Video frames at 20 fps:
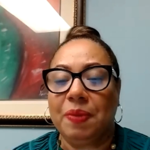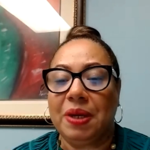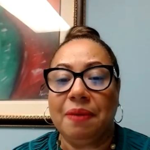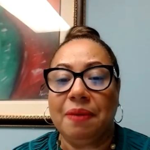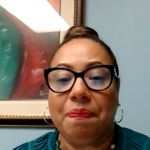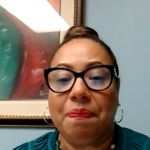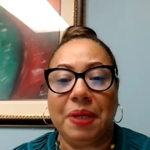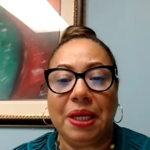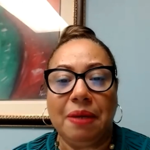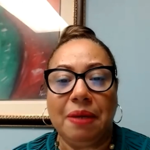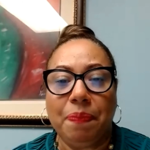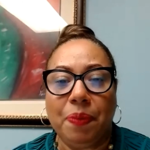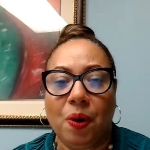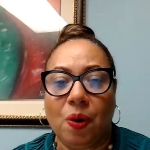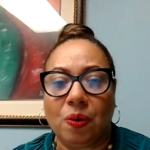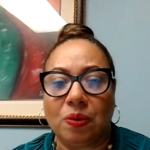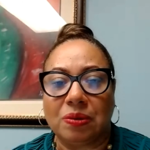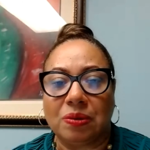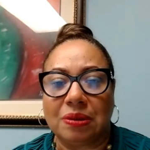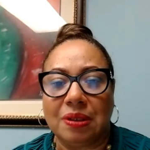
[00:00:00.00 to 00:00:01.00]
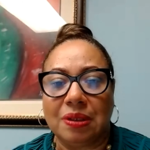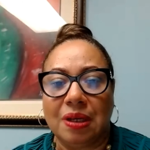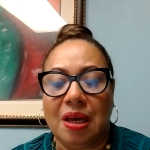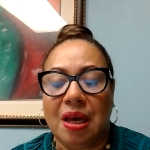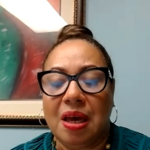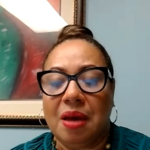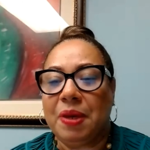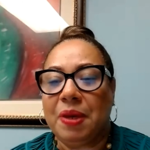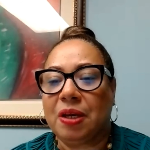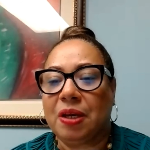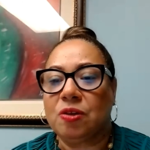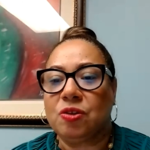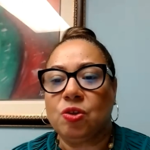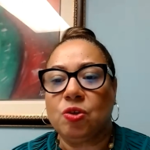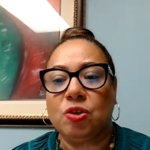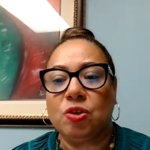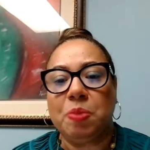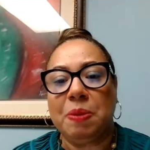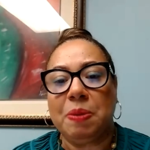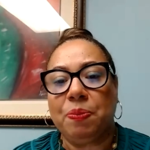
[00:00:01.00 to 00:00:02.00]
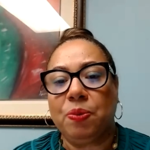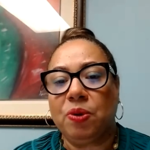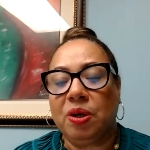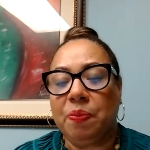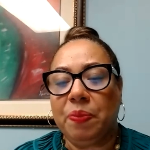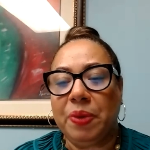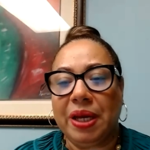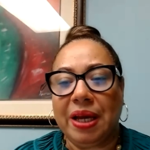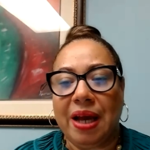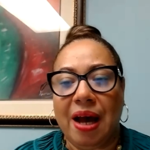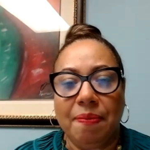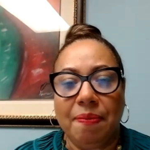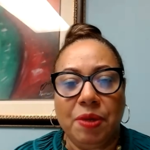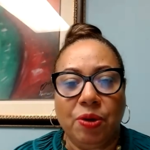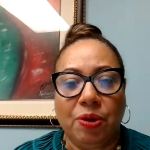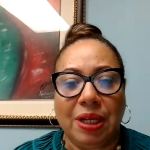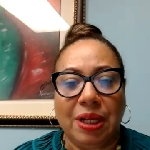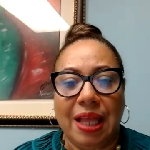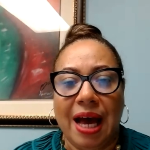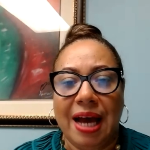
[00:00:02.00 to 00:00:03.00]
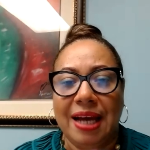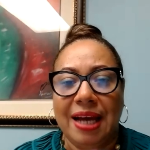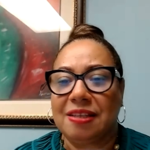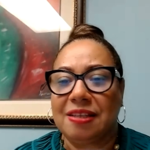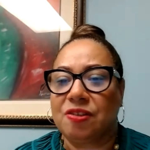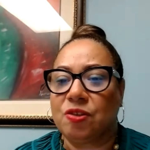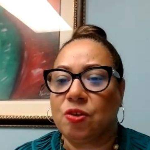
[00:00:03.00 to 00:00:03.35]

meeting people, because those people could become your clients.